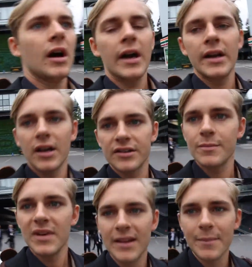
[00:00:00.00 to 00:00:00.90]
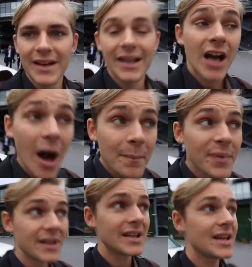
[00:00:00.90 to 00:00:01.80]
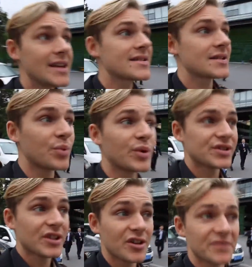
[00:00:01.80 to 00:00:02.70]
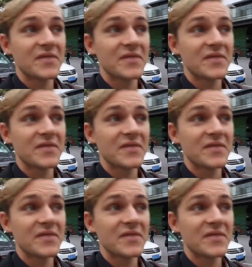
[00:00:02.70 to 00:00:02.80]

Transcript: I got to meet many companies, it was a lot of